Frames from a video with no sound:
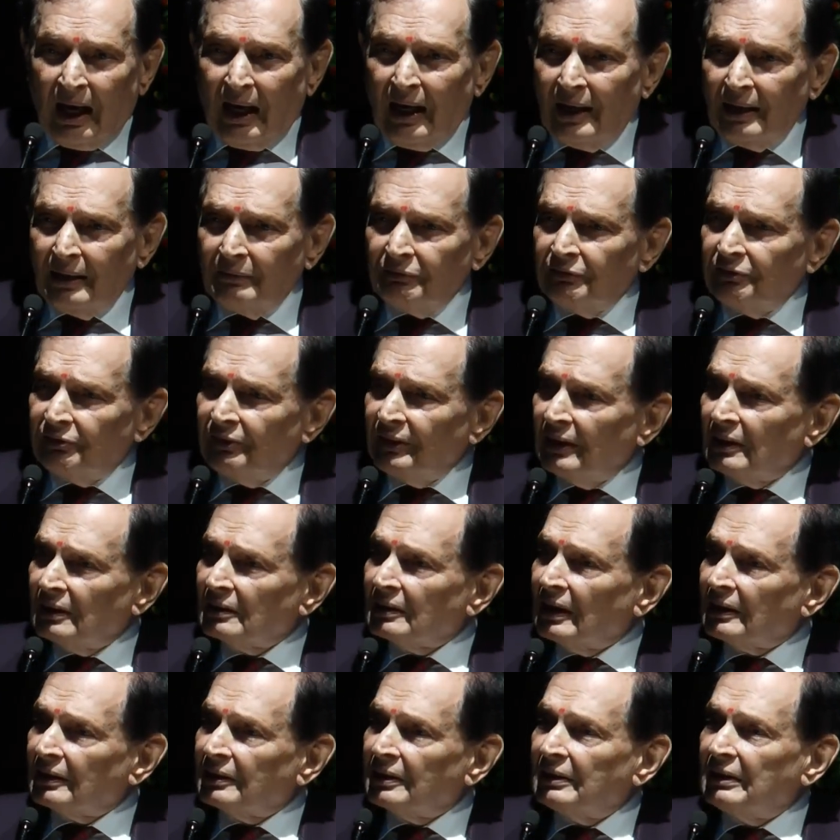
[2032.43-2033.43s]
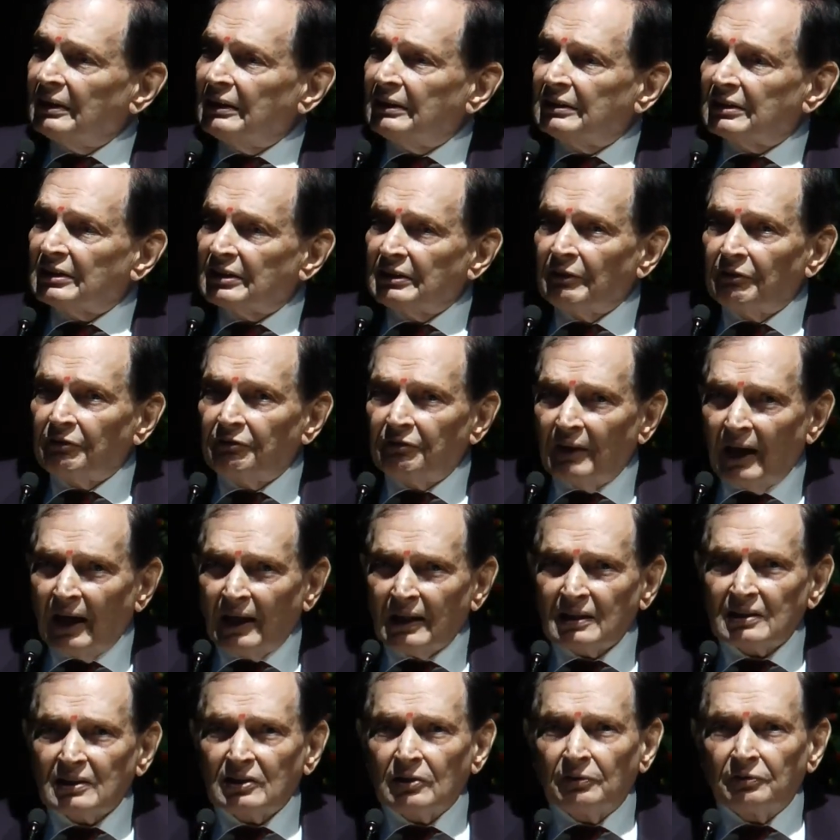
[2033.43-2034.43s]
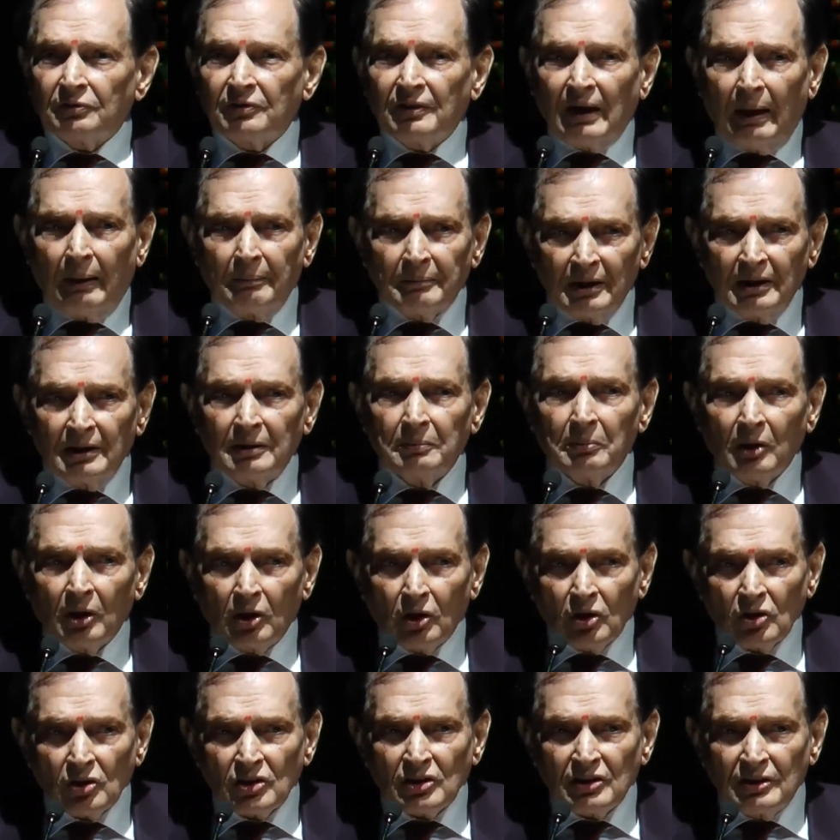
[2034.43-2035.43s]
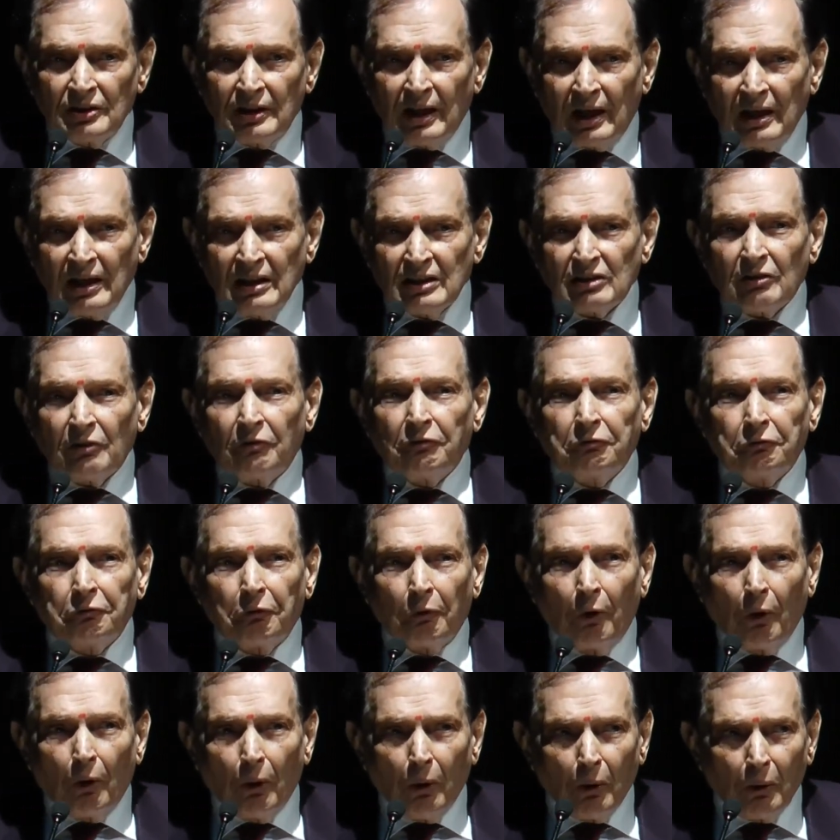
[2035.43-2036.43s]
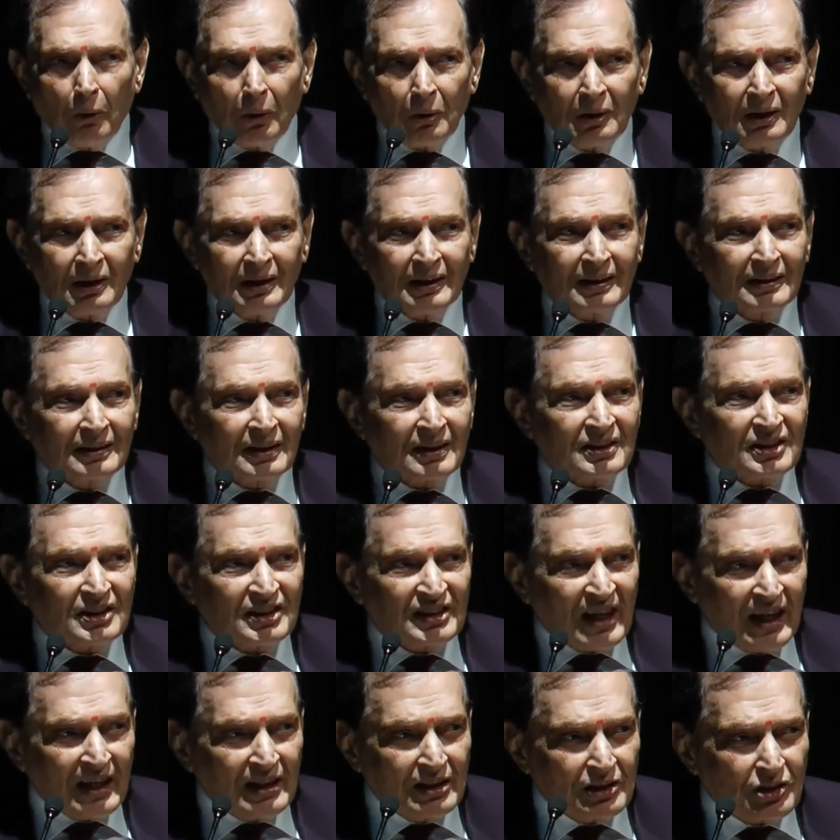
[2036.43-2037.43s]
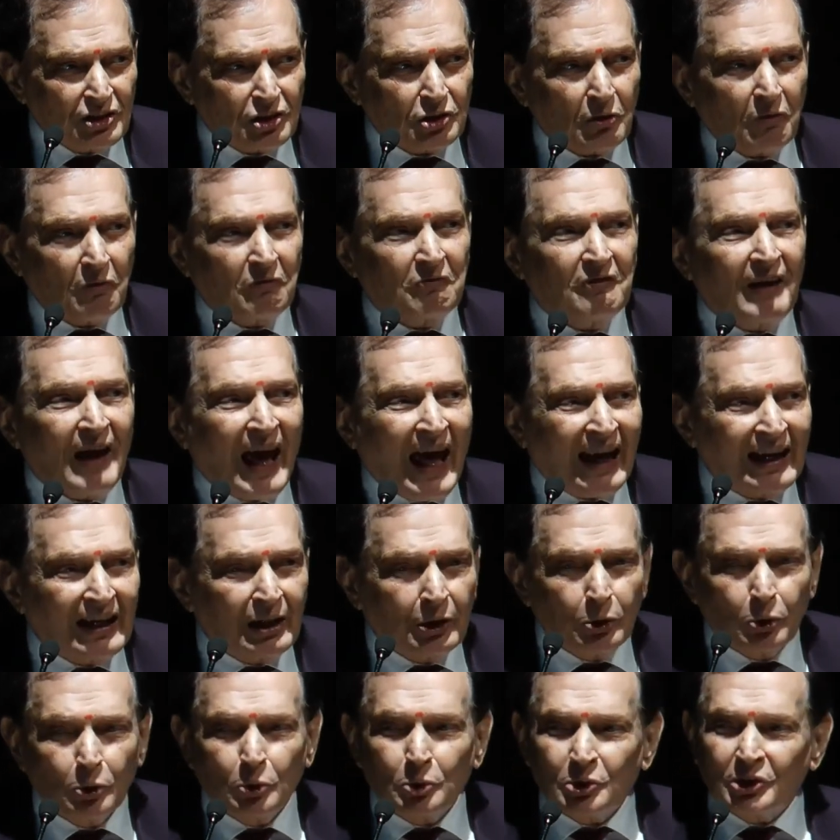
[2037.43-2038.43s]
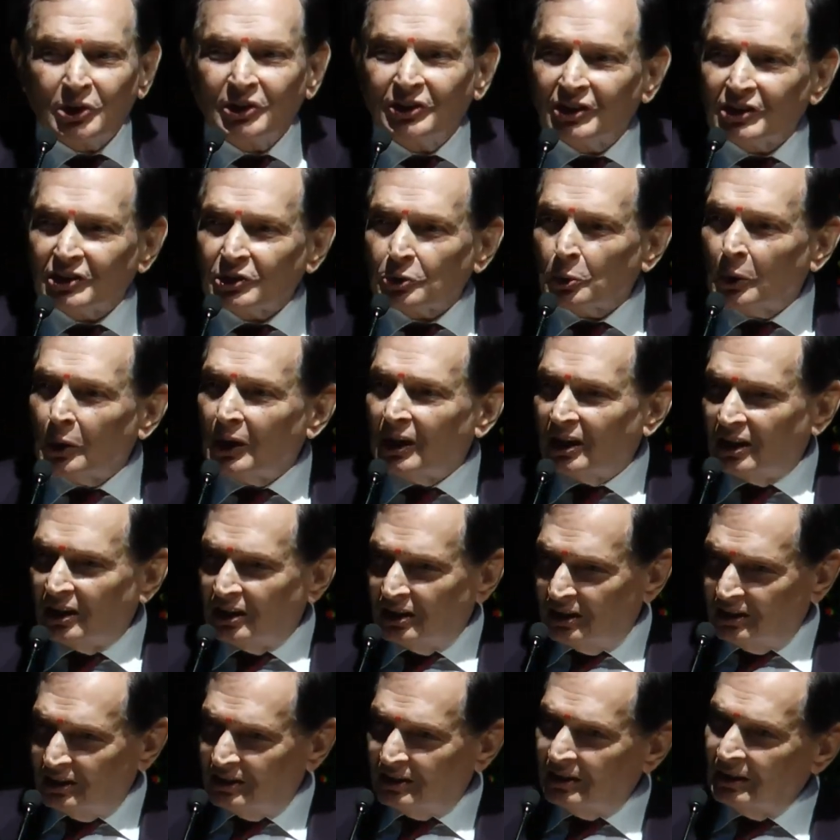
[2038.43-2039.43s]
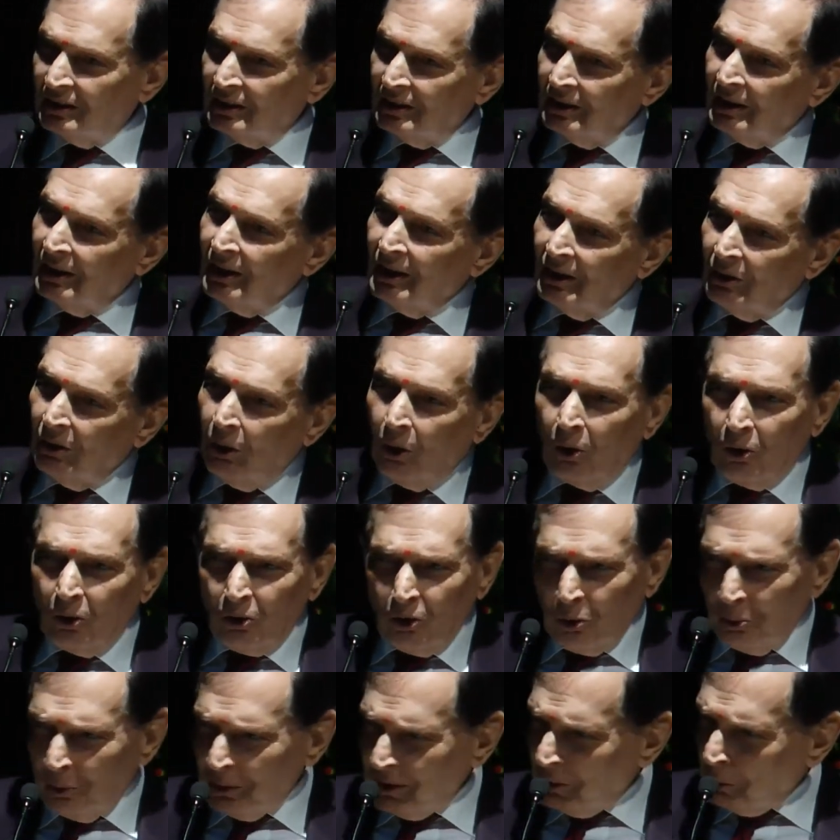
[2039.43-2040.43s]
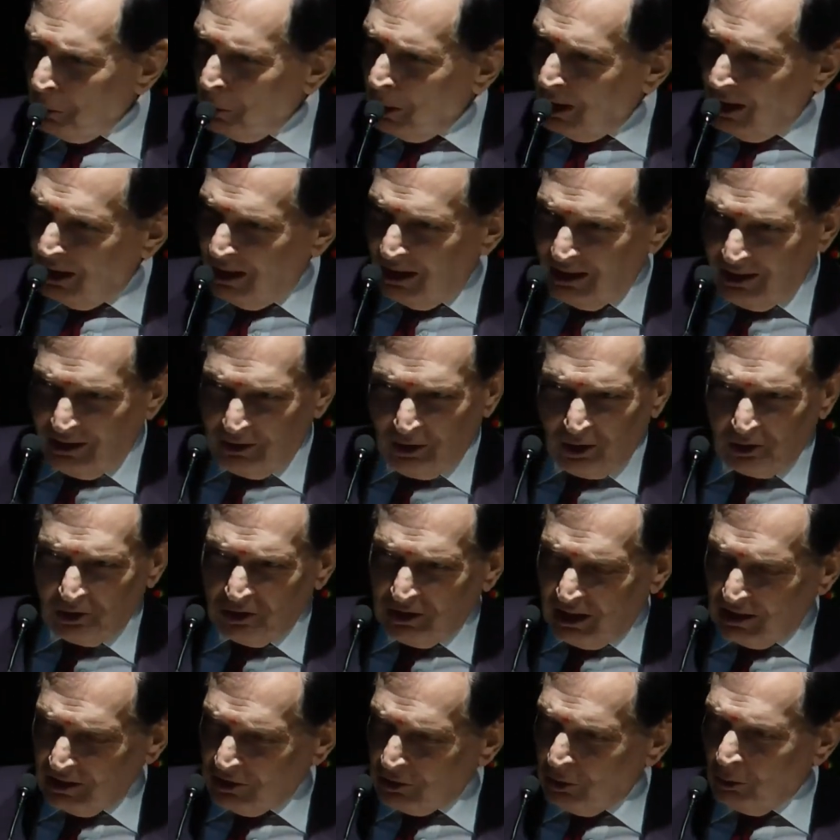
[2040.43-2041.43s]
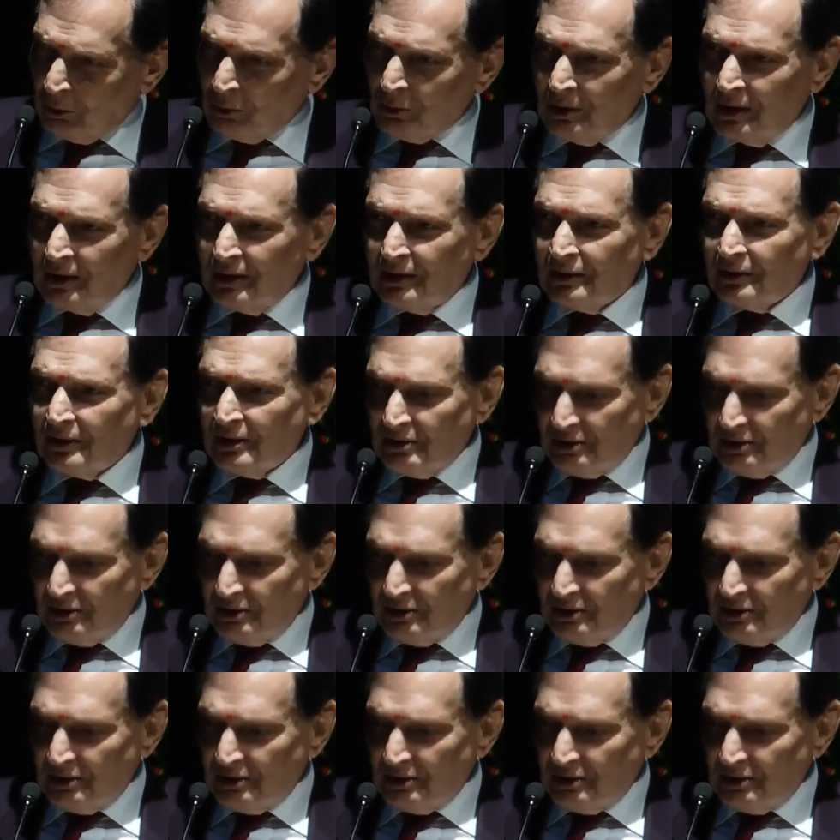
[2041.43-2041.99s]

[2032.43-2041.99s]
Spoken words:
I feel that these defects have come in because there is a fall in the sense of values in this world. All over the world, not just only in